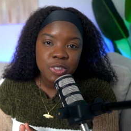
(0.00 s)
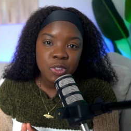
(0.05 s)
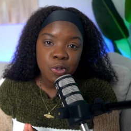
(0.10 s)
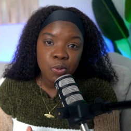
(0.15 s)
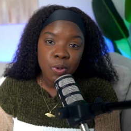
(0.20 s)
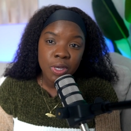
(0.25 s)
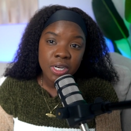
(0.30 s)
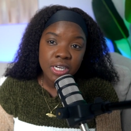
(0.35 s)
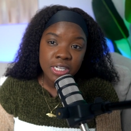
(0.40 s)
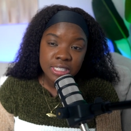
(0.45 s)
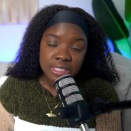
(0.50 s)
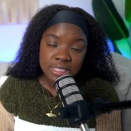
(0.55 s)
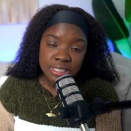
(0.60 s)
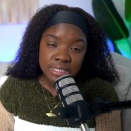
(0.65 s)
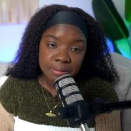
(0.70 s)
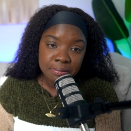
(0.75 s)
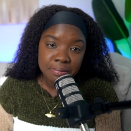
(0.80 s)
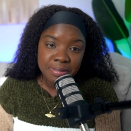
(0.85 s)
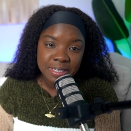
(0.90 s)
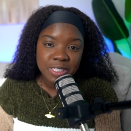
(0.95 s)
So one of the
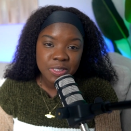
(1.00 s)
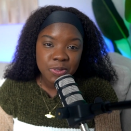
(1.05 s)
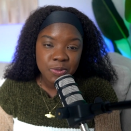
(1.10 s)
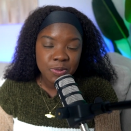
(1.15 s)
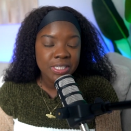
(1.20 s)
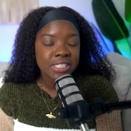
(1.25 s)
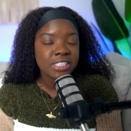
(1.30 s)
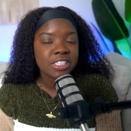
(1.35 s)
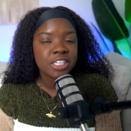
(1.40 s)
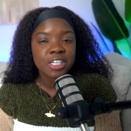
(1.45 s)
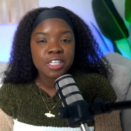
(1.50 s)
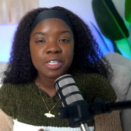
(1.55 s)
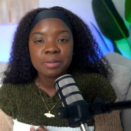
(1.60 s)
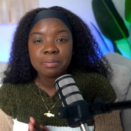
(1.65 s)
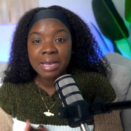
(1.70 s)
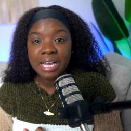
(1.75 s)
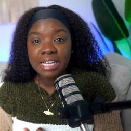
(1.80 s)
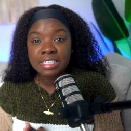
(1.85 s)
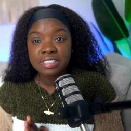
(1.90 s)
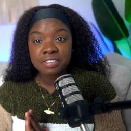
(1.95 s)
simplest ways to earn
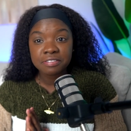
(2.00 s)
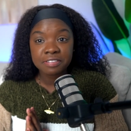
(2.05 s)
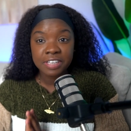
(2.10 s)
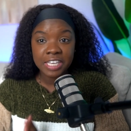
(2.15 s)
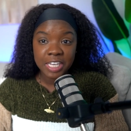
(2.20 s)
passive